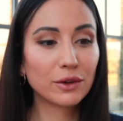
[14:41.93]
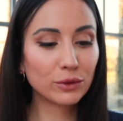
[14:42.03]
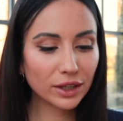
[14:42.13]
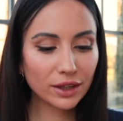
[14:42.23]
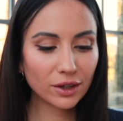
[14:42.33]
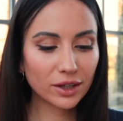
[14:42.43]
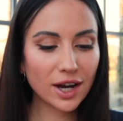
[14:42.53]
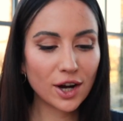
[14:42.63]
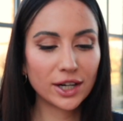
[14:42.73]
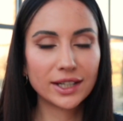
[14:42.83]
I really thought
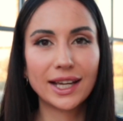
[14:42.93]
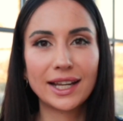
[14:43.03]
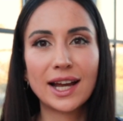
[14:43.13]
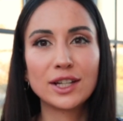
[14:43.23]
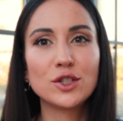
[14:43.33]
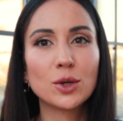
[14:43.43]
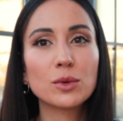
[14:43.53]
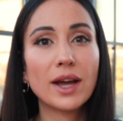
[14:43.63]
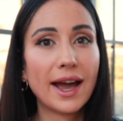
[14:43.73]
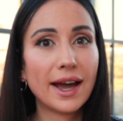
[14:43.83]
hard and I
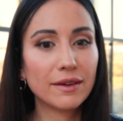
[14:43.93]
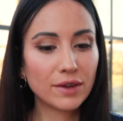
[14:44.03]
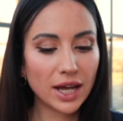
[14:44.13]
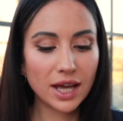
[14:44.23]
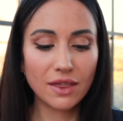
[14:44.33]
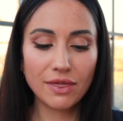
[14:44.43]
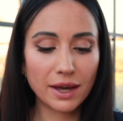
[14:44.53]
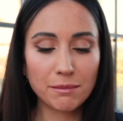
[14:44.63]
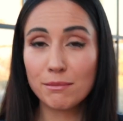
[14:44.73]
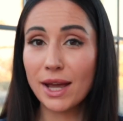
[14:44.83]
don't have
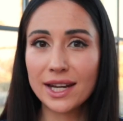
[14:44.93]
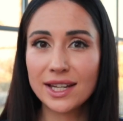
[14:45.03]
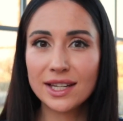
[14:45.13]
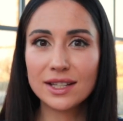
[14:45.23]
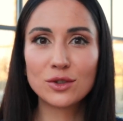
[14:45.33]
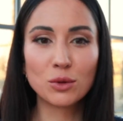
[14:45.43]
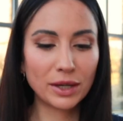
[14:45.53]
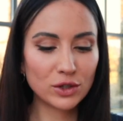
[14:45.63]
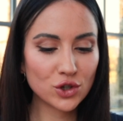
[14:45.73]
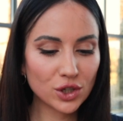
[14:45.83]
that many to
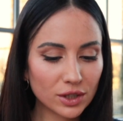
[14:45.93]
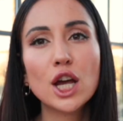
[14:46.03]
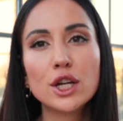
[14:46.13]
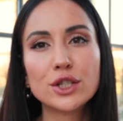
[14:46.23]
mention.